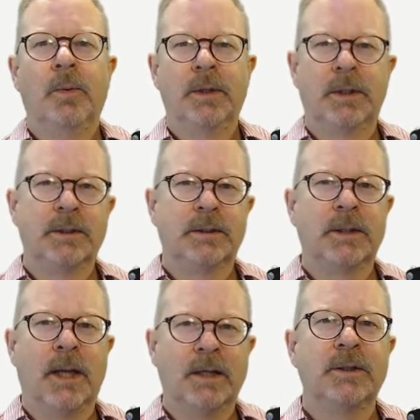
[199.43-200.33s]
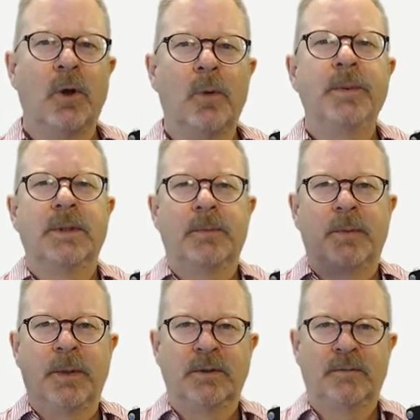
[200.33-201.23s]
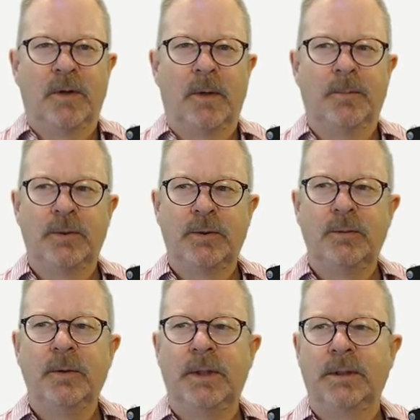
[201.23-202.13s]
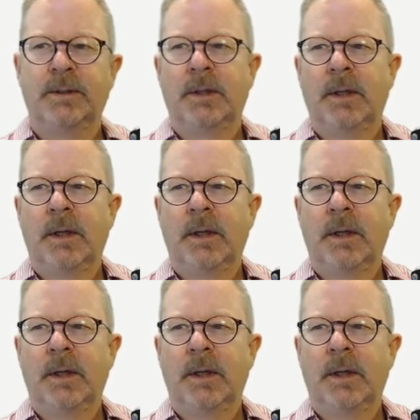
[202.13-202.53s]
What it does is it actually opens up a bunch of opportunities